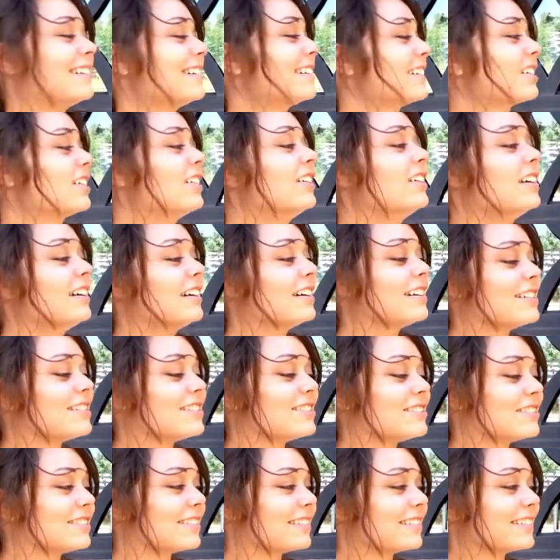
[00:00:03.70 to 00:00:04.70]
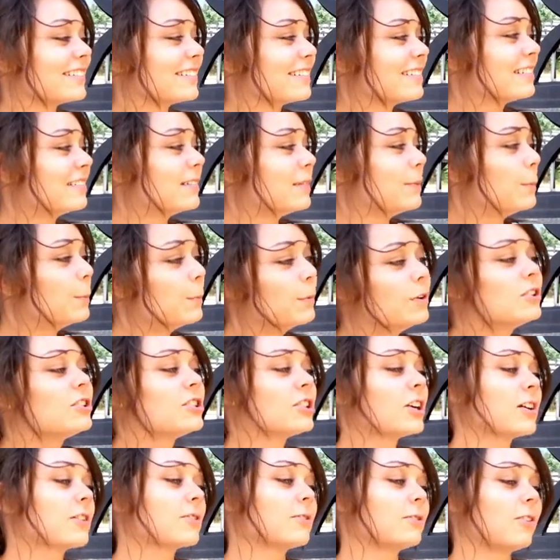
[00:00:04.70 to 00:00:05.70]
gosh. Woodchuck,
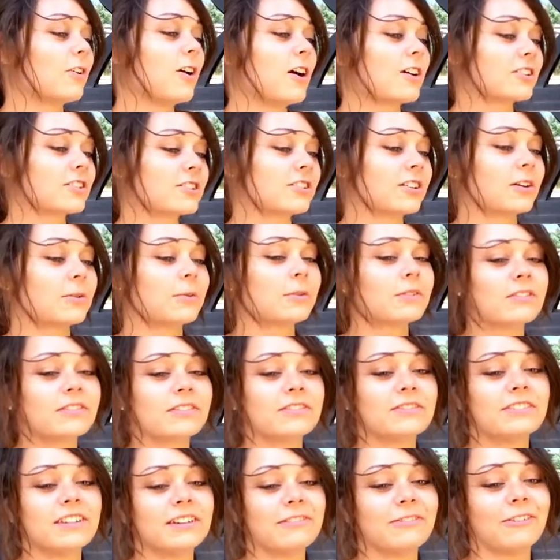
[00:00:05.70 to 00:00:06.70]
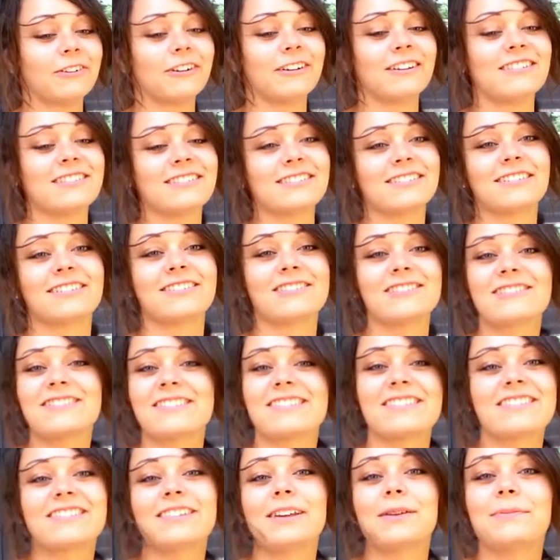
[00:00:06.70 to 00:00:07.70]
rock, chuck. What's the difference? Are they the
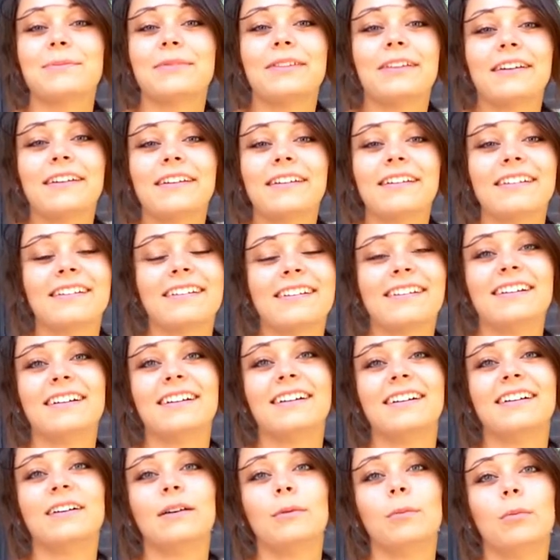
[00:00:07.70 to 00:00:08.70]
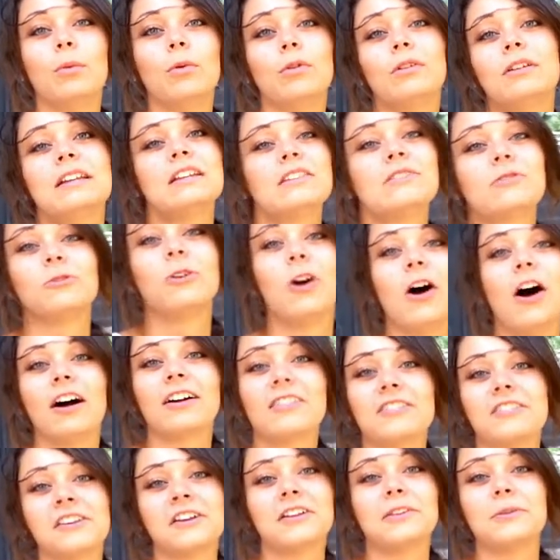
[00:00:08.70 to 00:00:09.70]
same thing? One eats rocks, the
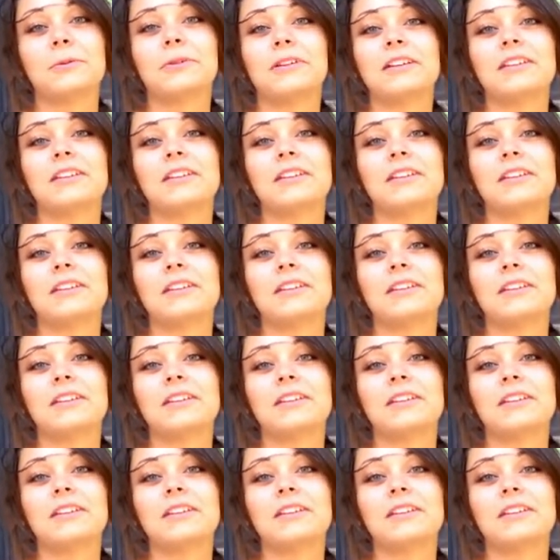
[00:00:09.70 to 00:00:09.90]
other one eats